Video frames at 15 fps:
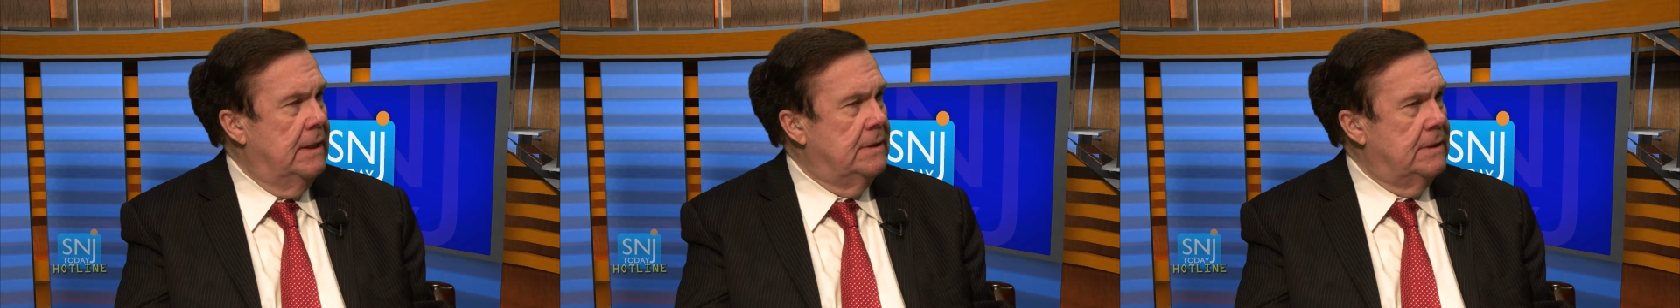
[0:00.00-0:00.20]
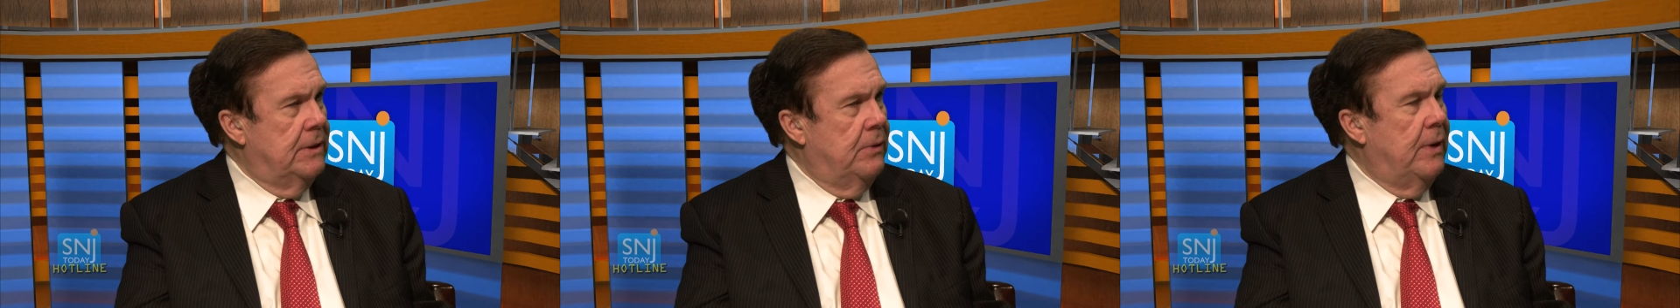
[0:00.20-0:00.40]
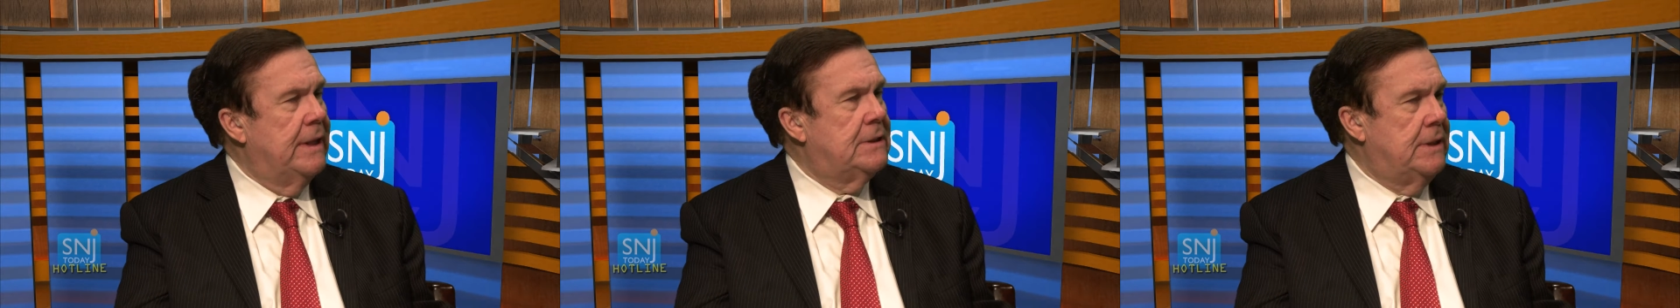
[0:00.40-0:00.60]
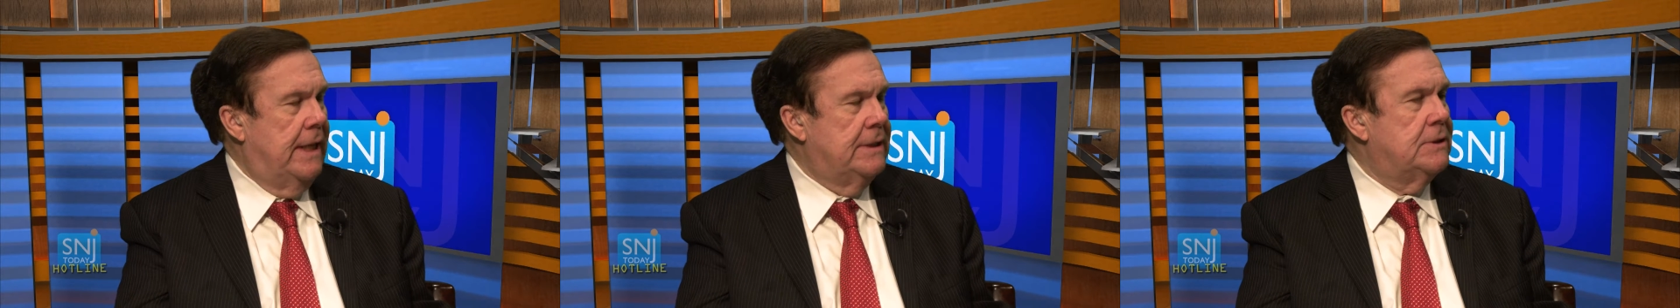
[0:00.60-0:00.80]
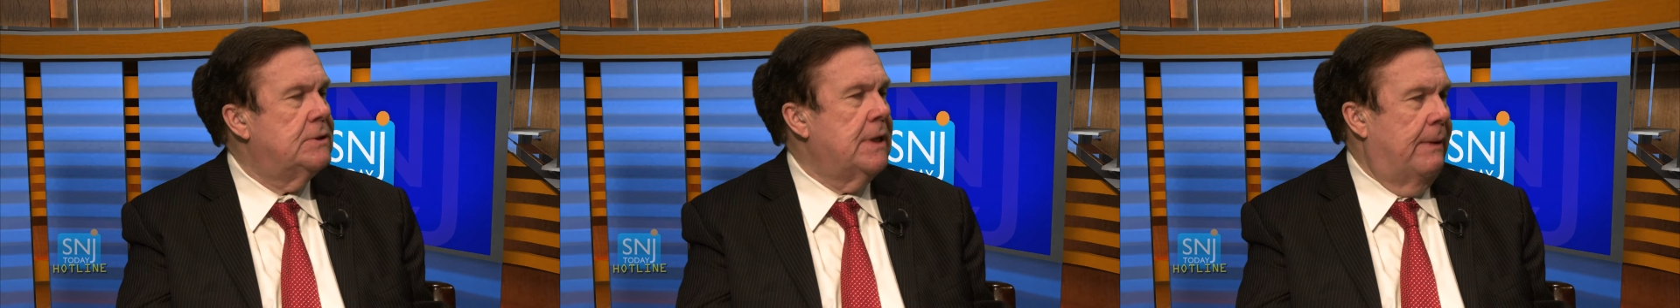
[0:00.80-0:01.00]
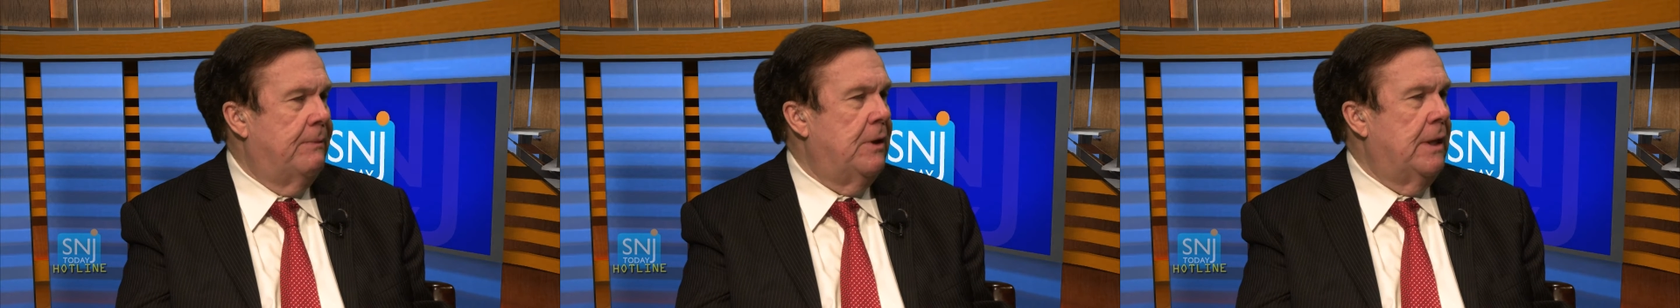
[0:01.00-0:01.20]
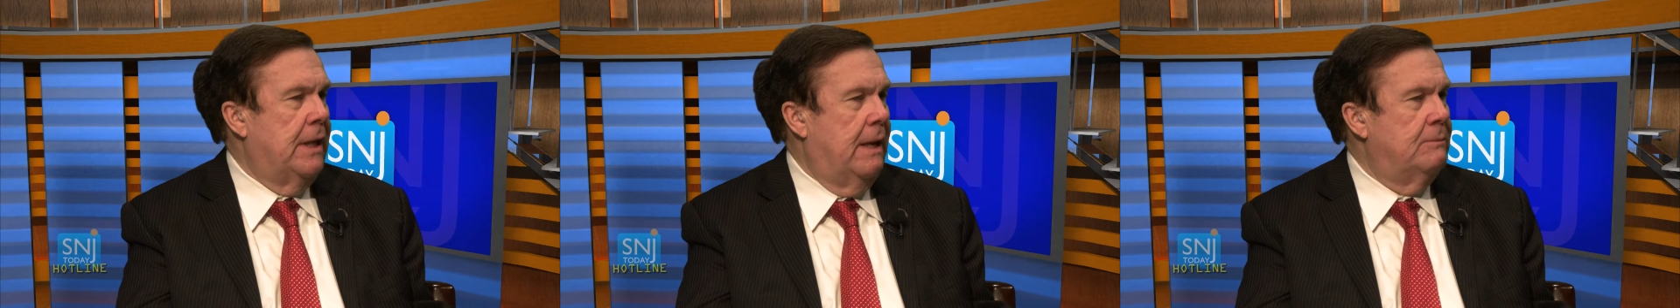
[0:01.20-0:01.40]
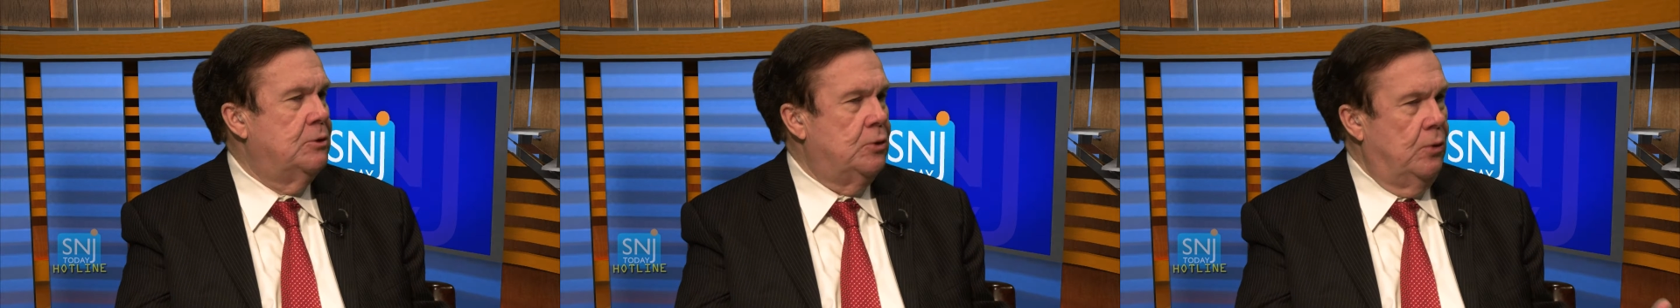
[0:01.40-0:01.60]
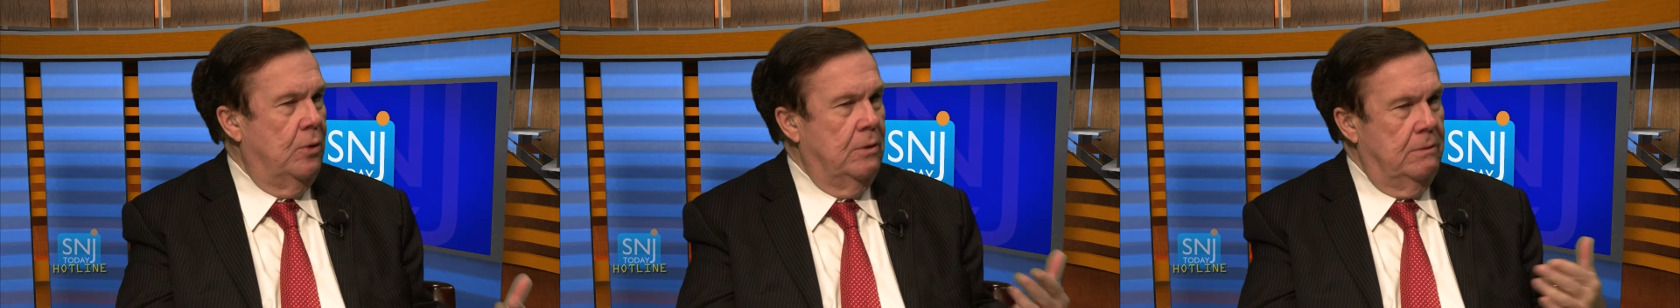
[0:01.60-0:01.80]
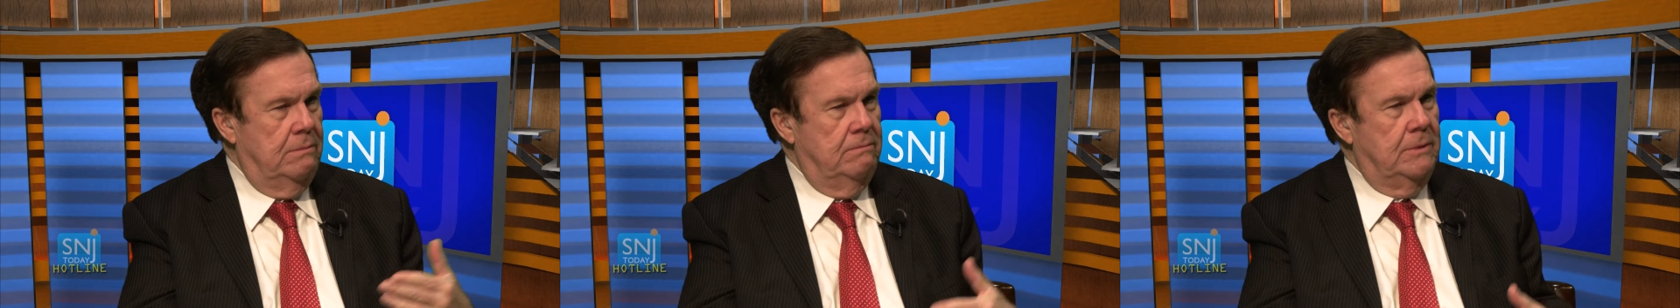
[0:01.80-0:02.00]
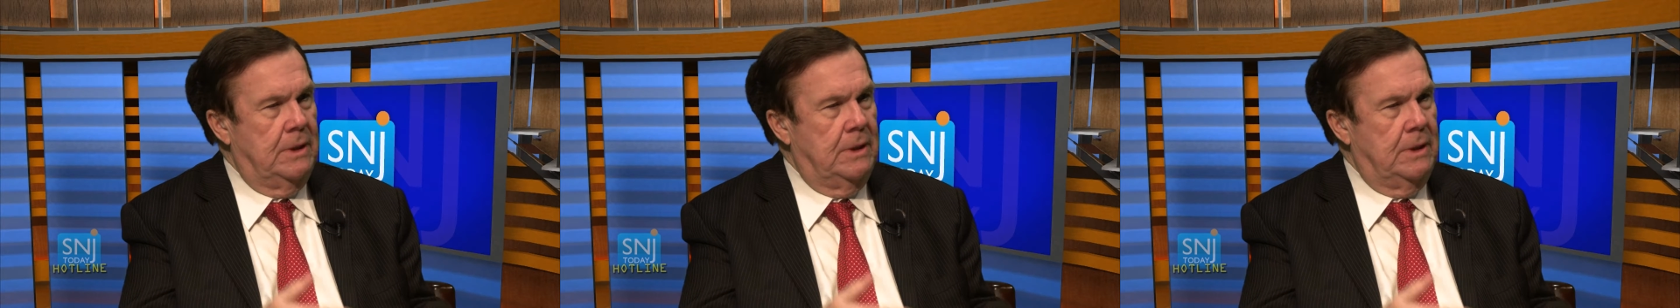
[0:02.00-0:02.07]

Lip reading: So it's something that I'm sure